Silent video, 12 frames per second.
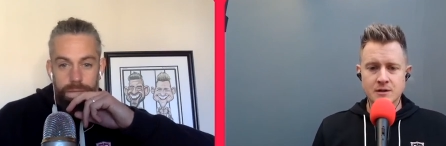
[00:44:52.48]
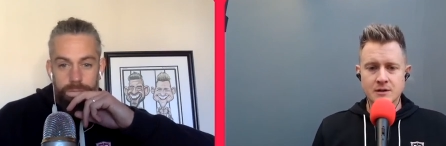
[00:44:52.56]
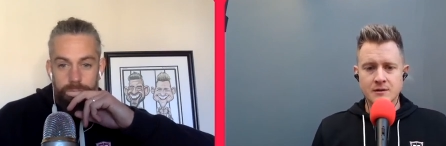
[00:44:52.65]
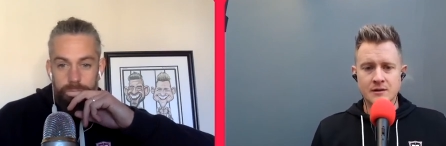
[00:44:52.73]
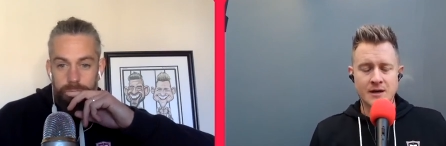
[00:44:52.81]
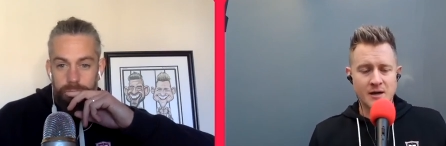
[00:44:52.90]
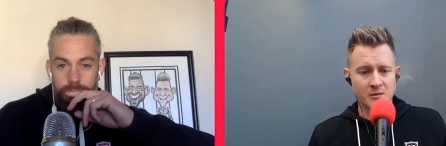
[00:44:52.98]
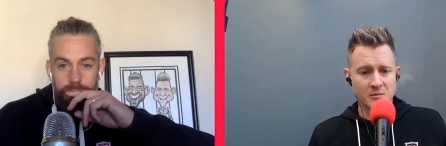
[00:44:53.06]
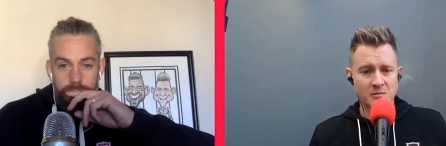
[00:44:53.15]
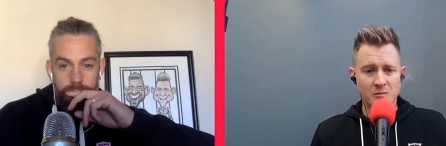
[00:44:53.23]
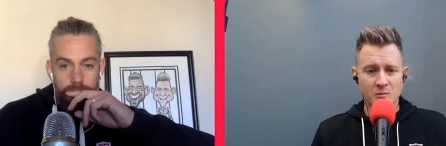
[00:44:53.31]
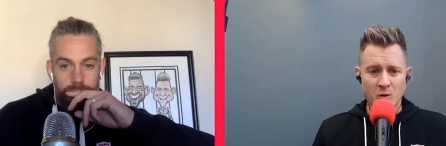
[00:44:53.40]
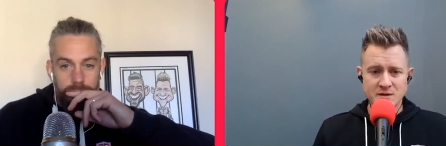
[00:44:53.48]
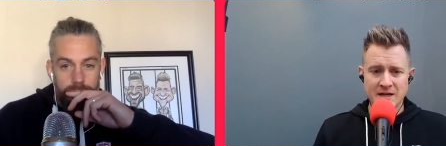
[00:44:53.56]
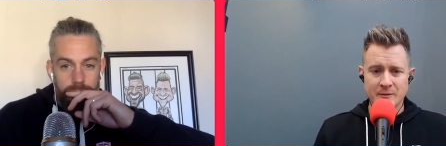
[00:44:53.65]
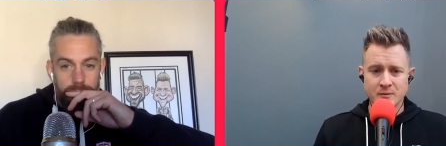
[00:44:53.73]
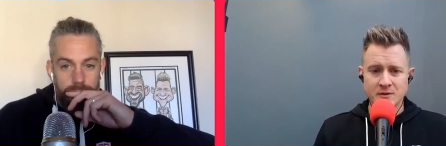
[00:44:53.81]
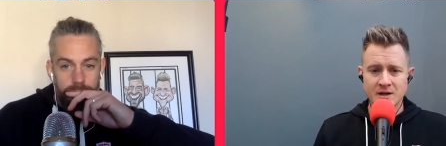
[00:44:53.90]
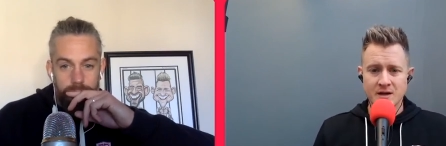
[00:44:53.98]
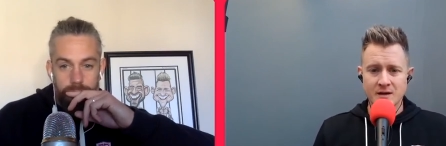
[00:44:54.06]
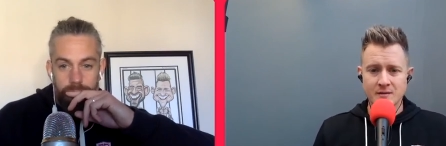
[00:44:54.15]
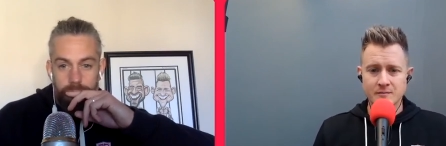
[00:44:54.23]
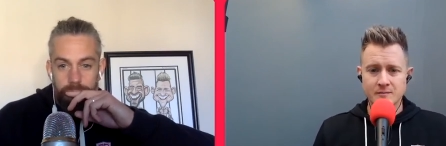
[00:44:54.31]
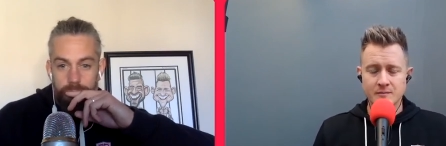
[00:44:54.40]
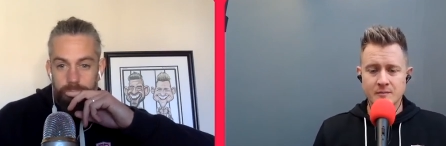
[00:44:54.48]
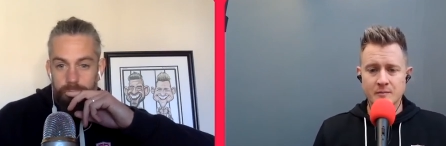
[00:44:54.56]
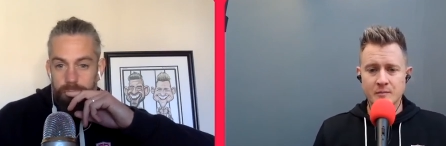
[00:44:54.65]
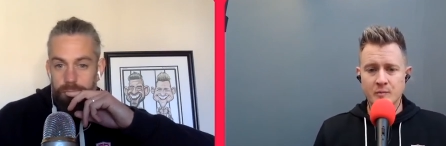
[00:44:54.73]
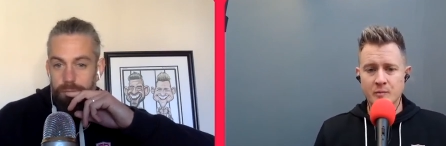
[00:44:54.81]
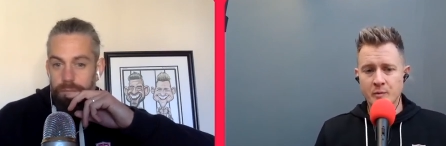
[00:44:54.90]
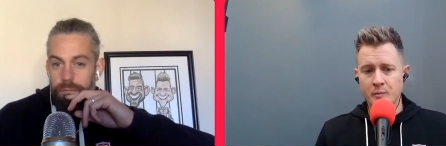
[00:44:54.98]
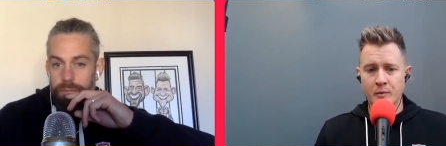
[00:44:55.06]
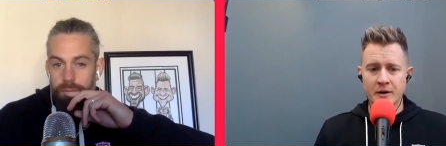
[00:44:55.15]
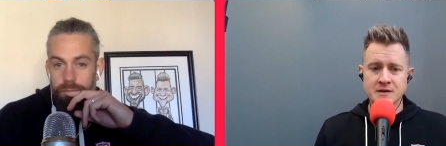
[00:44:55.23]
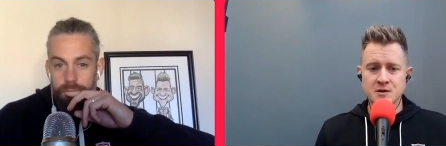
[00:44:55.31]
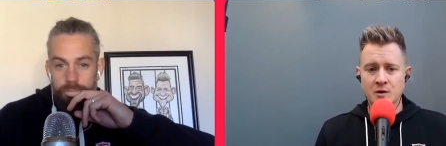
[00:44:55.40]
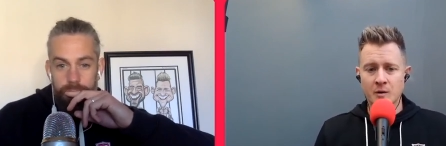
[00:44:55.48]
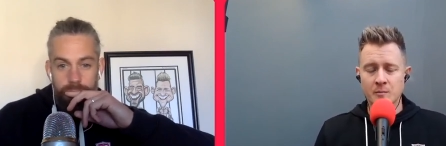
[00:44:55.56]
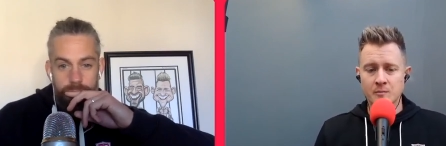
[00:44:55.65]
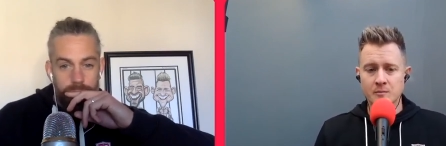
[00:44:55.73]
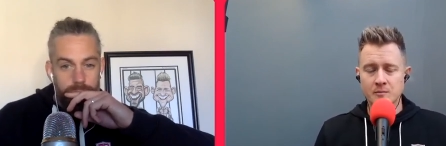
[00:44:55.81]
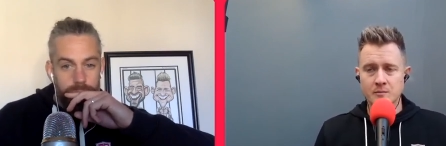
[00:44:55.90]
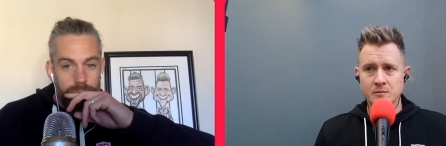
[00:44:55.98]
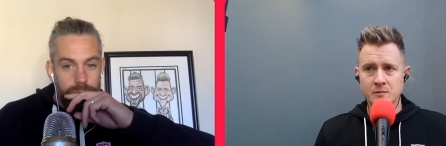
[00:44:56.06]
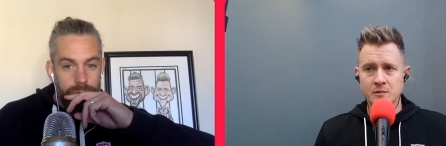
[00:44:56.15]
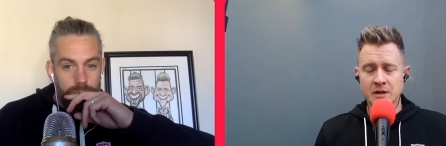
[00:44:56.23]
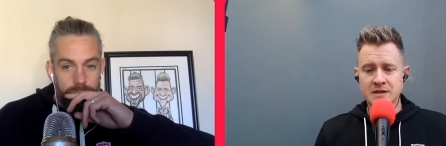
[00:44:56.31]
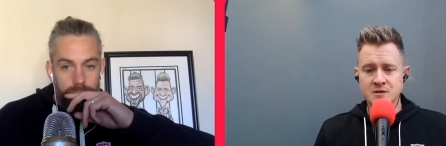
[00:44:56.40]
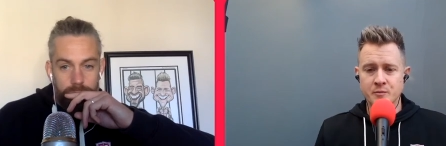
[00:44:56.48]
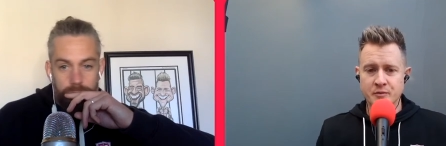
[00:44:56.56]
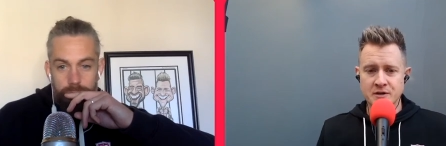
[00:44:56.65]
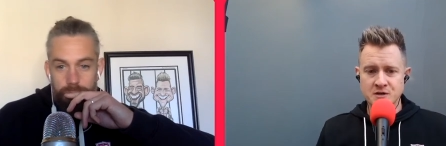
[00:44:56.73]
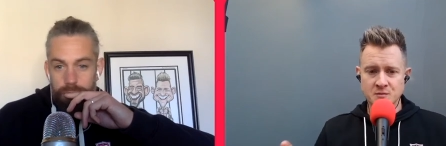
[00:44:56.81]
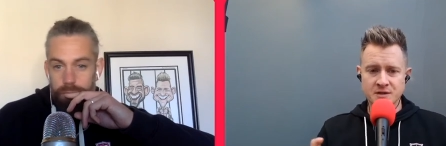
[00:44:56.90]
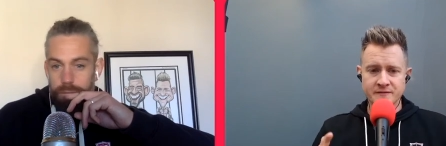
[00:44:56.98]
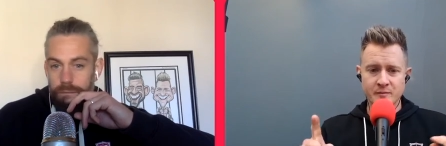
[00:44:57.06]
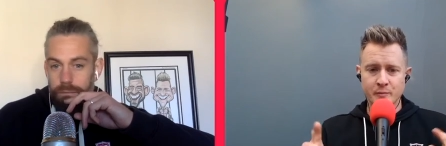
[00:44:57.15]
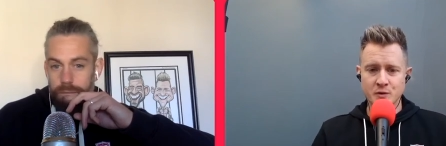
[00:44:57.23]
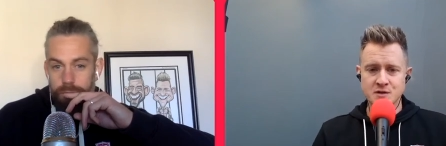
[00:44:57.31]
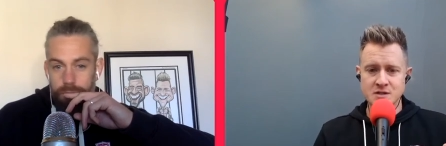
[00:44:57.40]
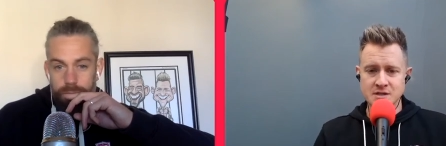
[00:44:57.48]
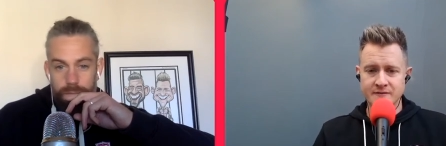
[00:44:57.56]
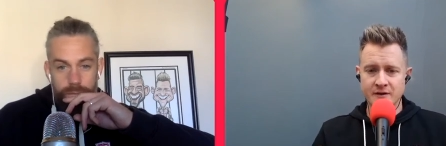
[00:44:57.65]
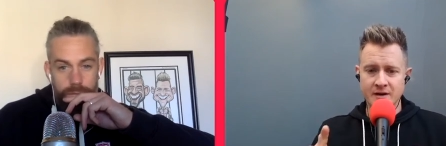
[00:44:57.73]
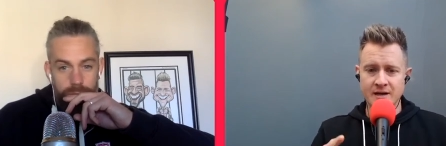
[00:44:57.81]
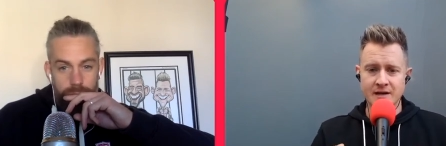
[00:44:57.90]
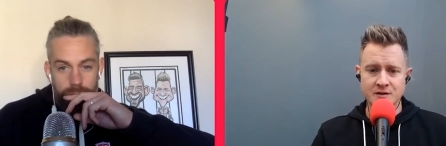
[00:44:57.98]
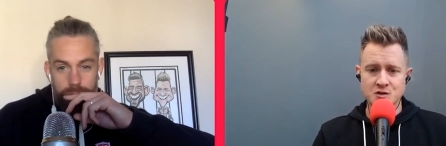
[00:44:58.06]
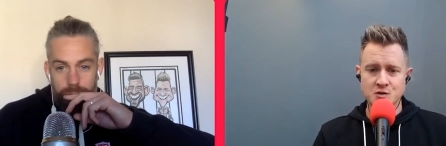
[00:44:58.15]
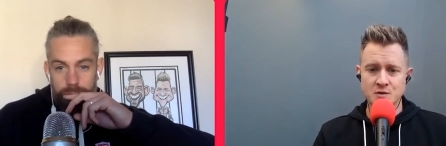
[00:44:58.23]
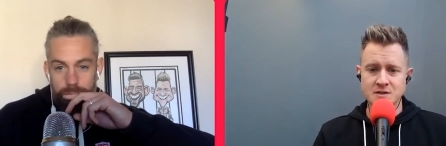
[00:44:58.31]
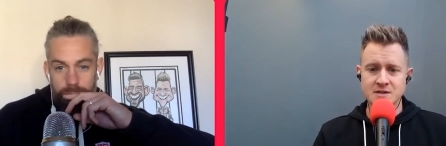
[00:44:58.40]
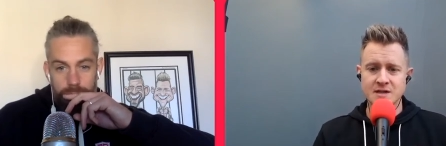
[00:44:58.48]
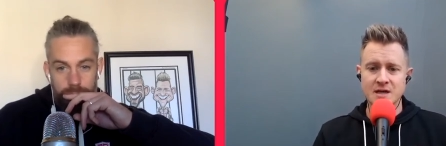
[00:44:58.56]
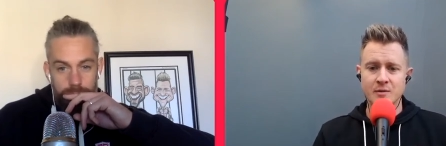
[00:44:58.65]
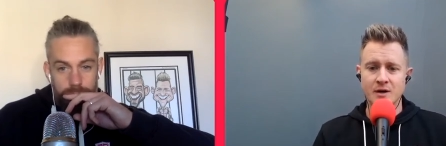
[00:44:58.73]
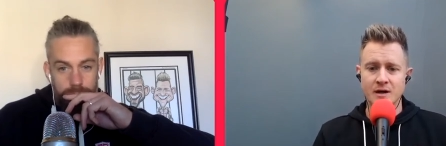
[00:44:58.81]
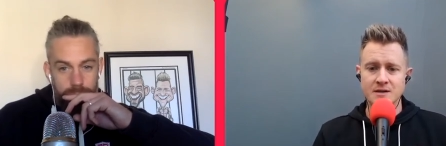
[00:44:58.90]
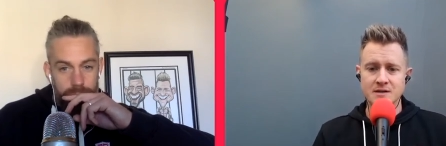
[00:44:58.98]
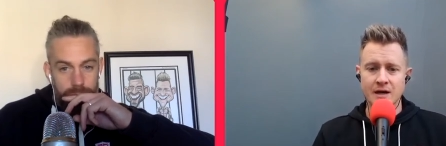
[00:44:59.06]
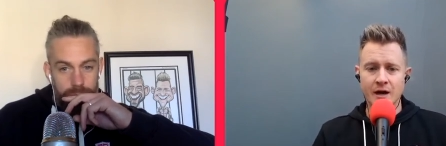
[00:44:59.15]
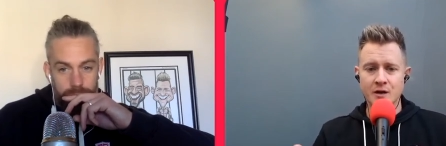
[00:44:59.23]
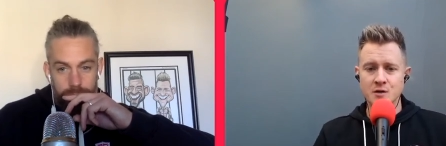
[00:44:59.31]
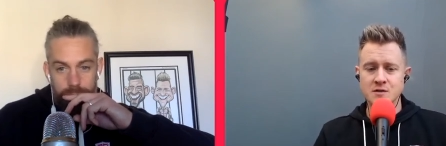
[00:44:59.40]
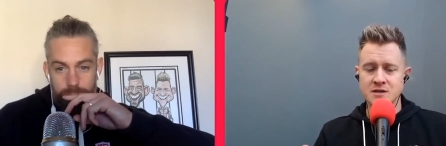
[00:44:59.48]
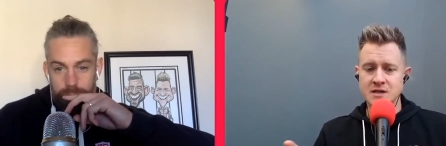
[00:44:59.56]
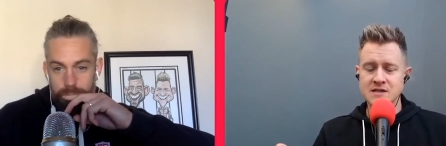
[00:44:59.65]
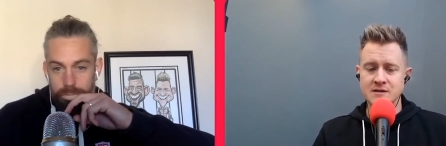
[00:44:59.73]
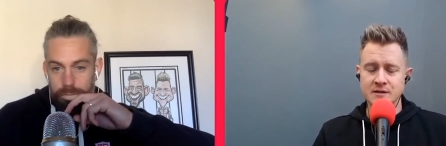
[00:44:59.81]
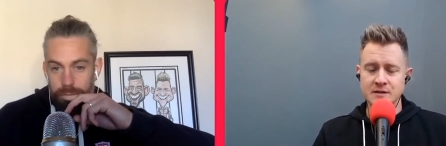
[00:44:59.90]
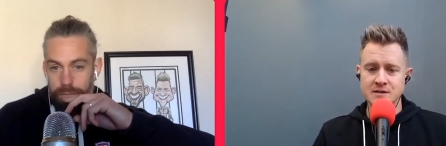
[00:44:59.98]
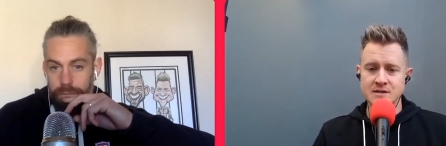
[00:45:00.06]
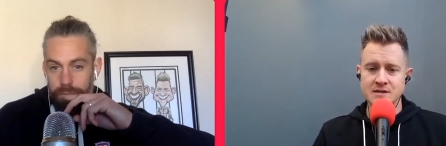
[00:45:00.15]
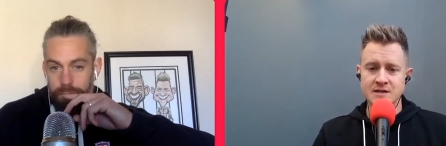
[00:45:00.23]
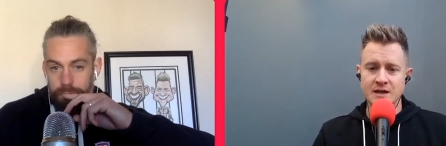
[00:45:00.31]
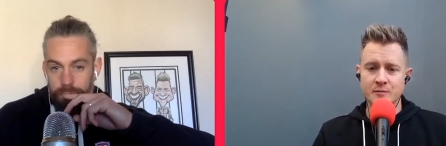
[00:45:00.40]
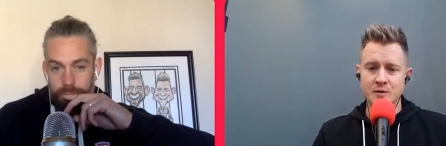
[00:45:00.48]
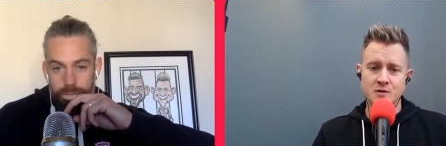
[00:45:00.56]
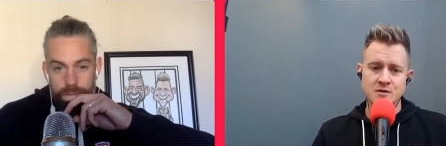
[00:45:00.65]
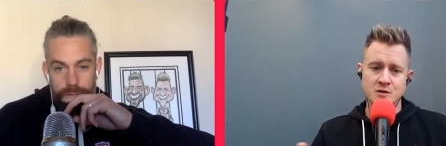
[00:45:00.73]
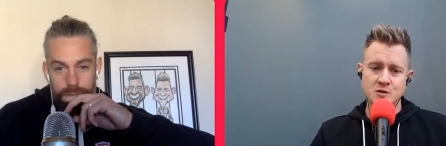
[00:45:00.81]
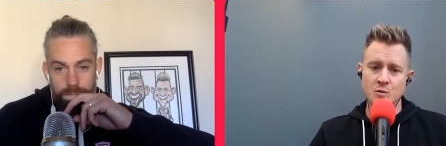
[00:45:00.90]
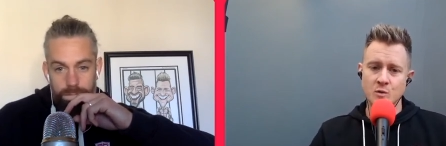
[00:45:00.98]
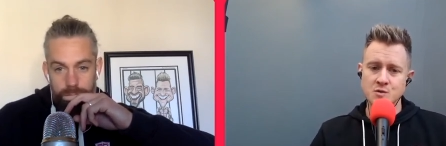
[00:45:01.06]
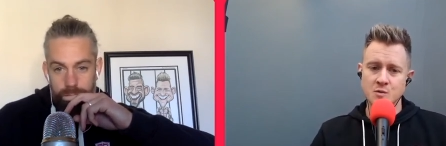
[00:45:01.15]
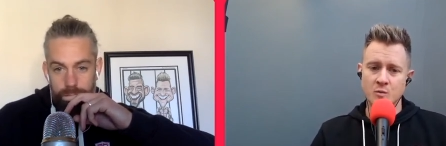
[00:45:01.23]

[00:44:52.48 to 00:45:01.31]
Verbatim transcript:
Speaker 1: Now, what's happened there? The brain's gone, well, I need to press some different buttons if I'm going to get this joint to stabilize. I'm going to use these things instead because those other ones weren't